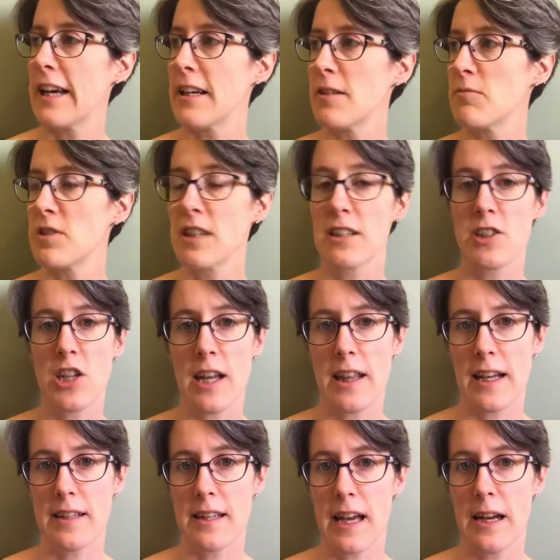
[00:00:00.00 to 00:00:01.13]
So check
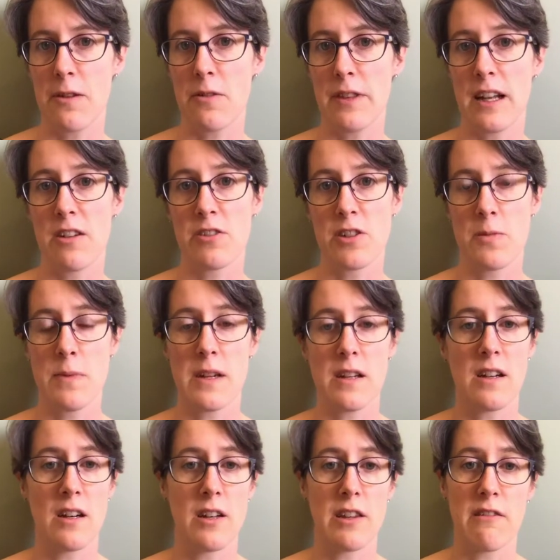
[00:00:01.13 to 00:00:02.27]
that out. There'll also be
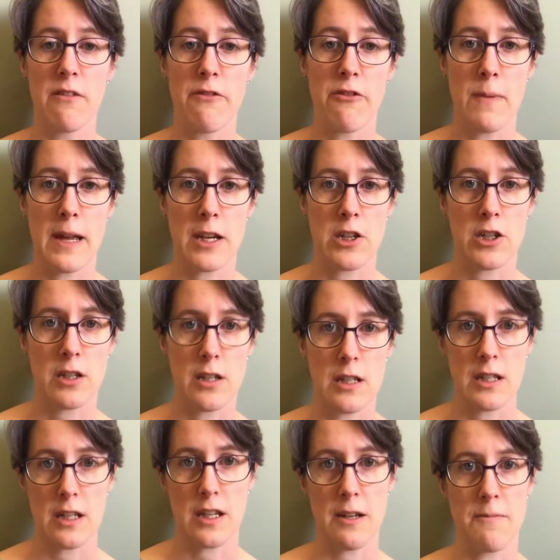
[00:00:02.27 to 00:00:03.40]
other information
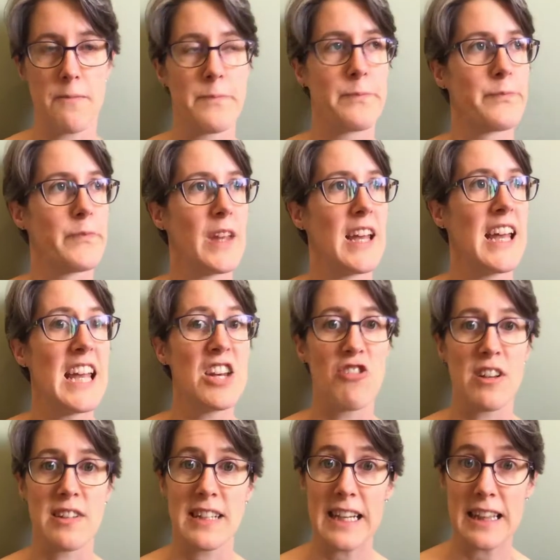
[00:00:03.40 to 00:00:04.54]
and
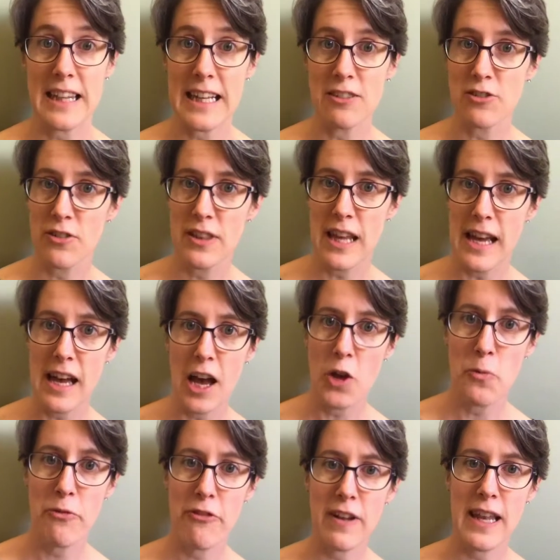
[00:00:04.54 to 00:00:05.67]
interesting things on there,
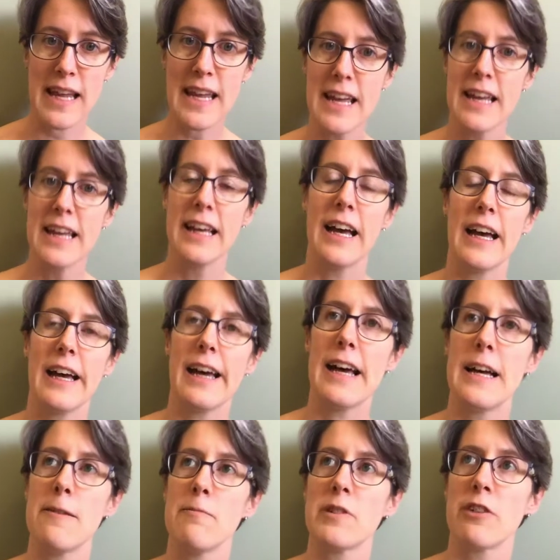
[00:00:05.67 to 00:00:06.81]
hopefully.
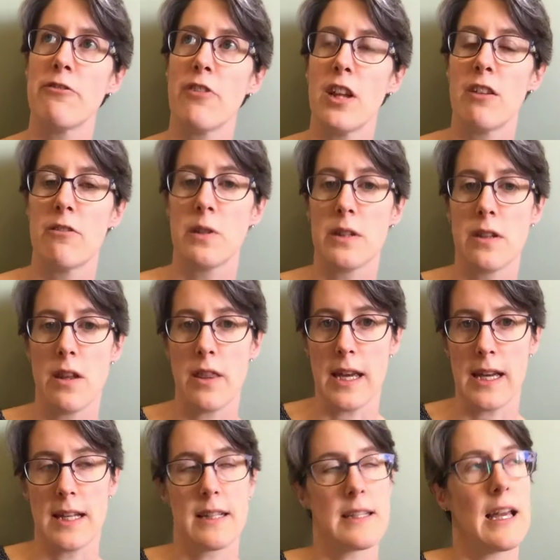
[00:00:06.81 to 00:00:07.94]
So follow us on
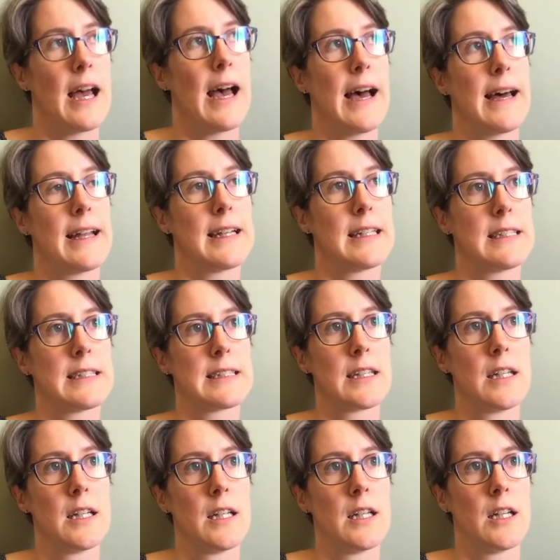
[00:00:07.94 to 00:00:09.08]
that. And
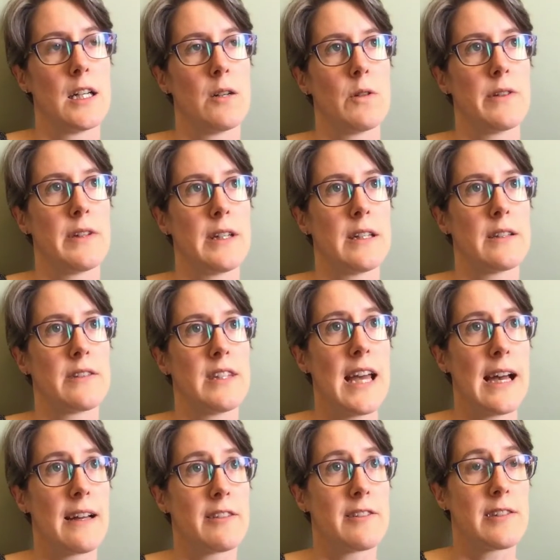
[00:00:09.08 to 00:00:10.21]
what else? Yeah,
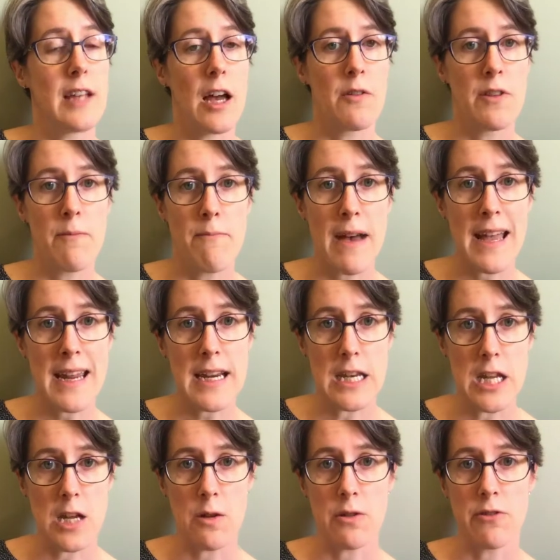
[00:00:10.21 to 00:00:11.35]
so the main
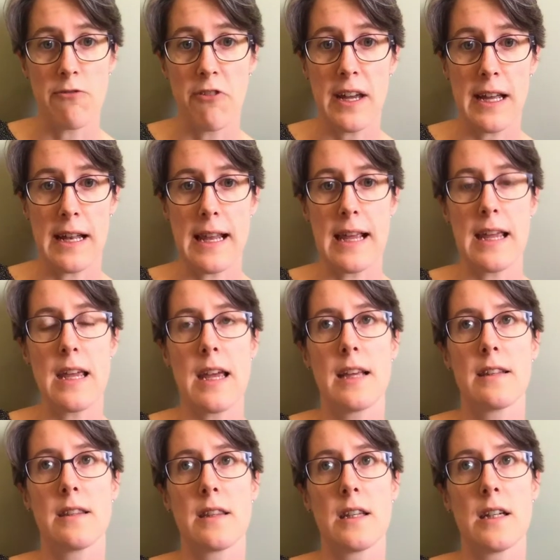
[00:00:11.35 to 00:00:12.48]
news really is
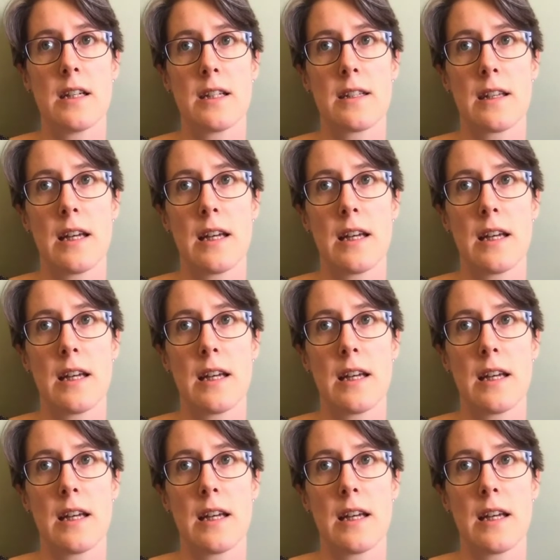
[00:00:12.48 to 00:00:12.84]
that